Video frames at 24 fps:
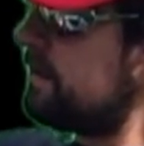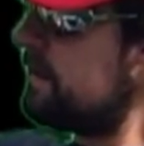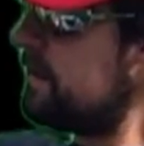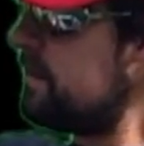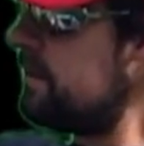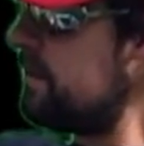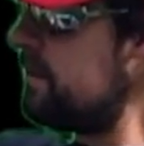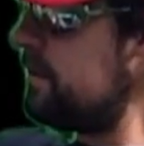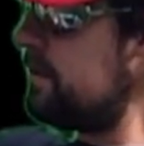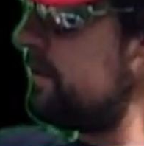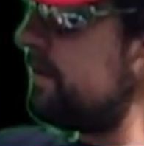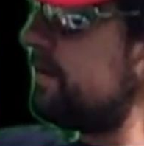
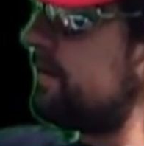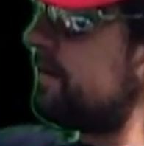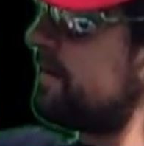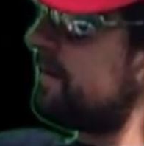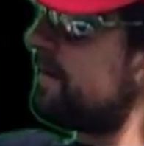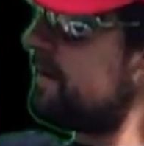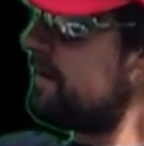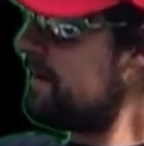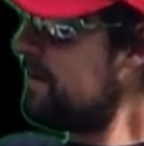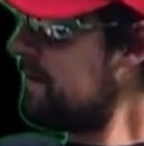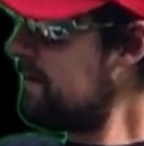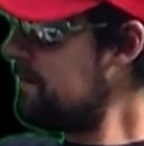You,
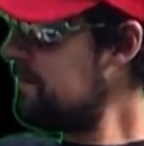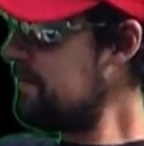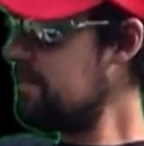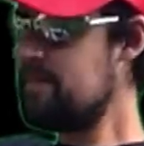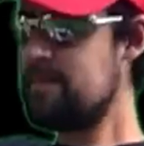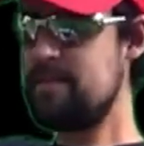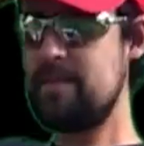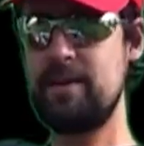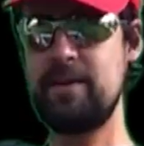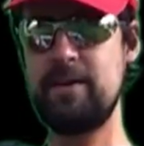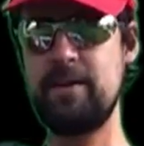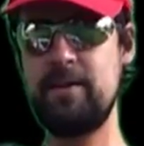yep,
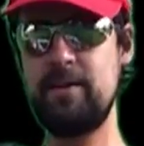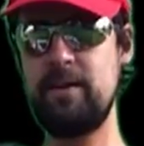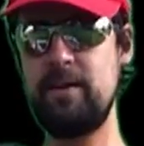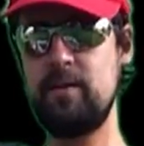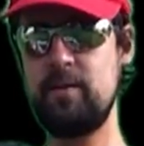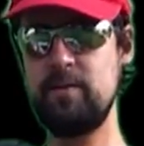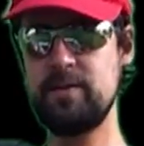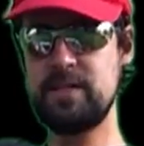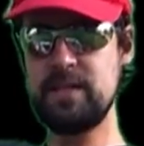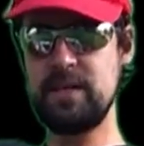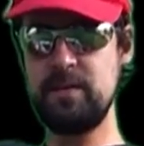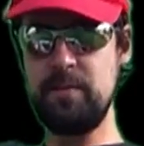you're
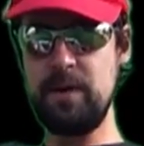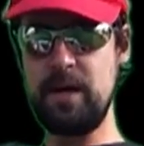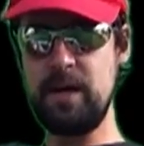noticing